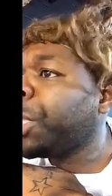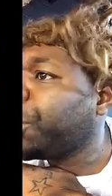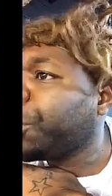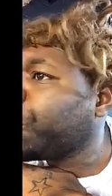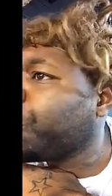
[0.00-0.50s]

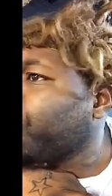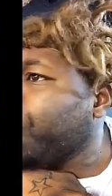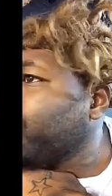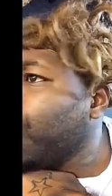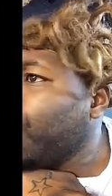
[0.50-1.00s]
give to
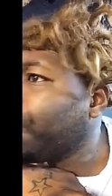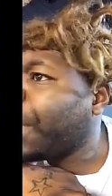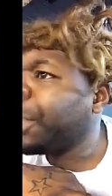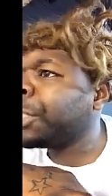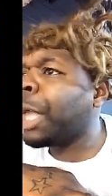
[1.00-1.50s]
work,
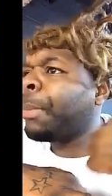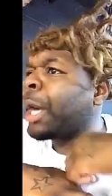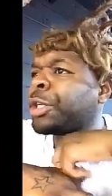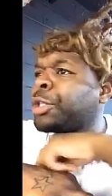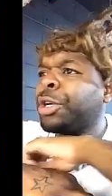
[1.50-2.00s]
but it's not
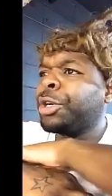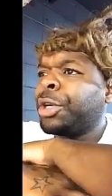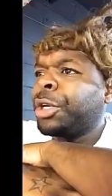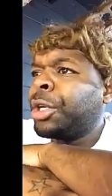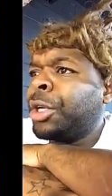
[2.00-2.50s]
my
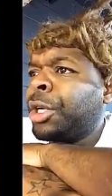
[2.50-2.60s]
concern.